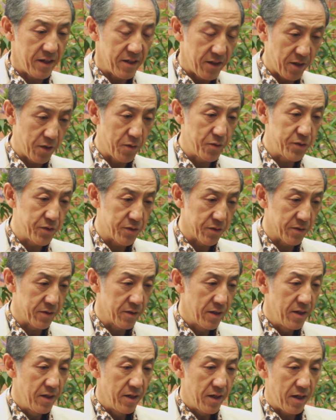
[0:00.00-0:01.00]

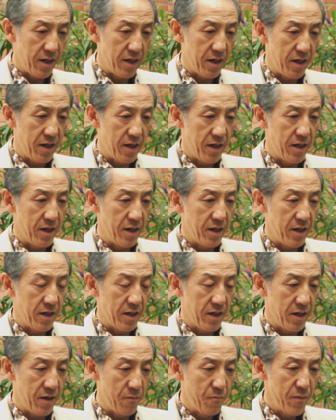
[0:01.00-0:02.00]
notion,
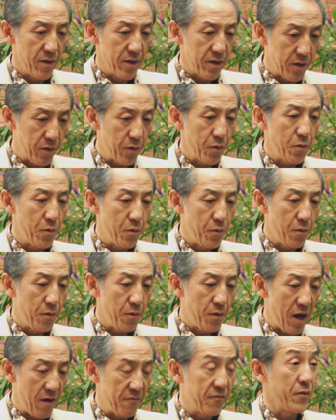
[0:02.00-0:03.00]

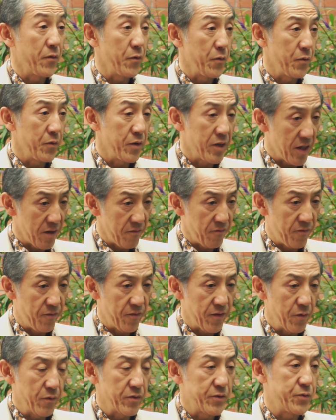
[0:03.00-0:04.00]
you have to
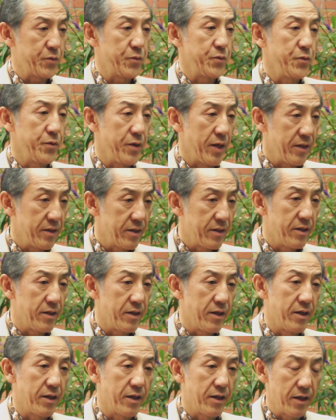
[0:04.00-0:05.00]
give your student
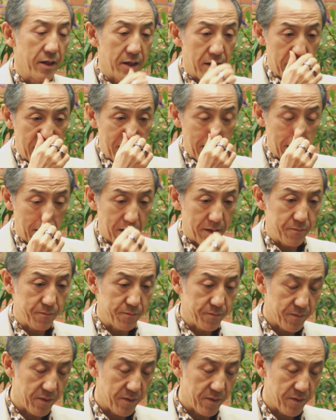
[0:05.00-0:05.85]
a